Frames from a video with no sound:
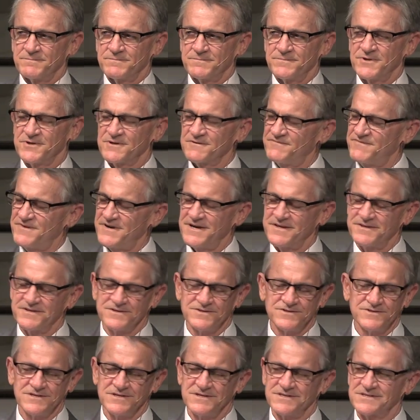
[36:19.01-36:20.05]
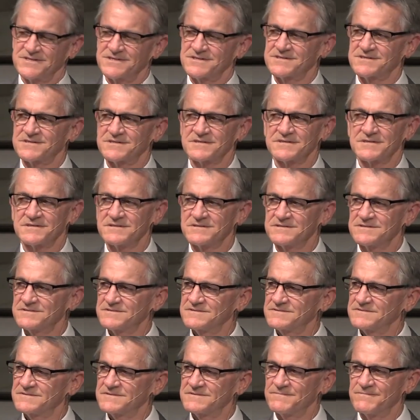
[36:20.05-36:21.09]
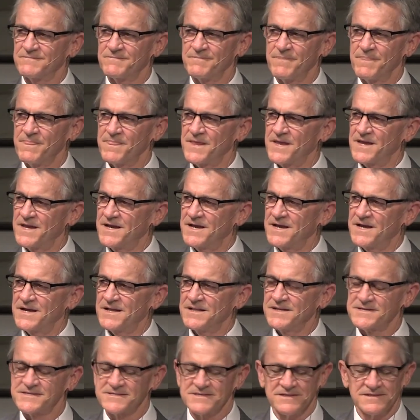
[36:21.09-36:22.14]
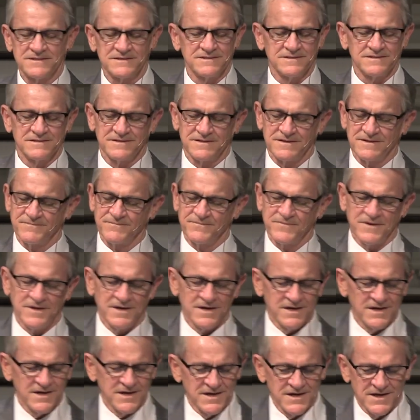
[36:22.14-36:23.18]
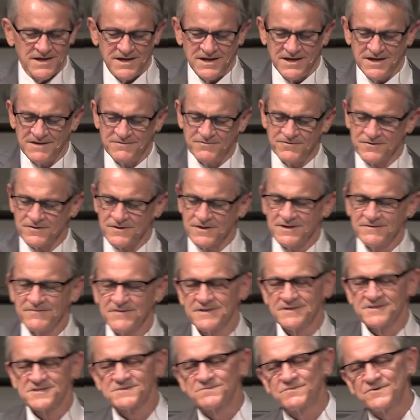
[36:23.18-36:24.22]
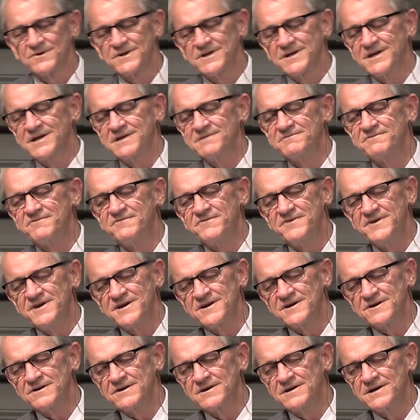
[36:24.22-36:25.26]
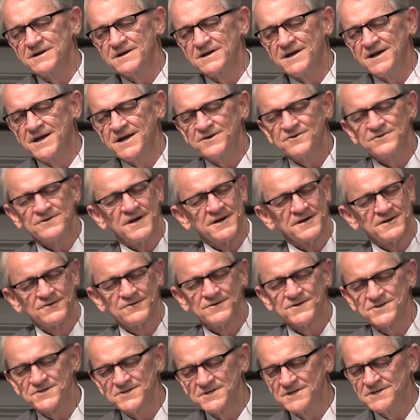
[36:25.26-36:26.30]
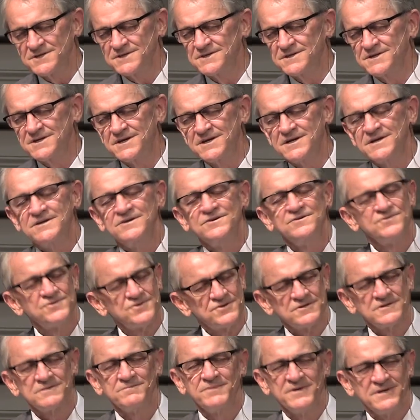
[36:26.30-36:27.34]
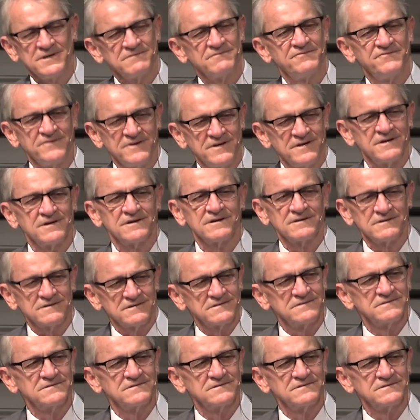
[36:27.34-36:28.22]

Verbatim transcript: put your faith in Jesus. Listen, if you're living this morning in fear and you're not a Christian, you should be in fear.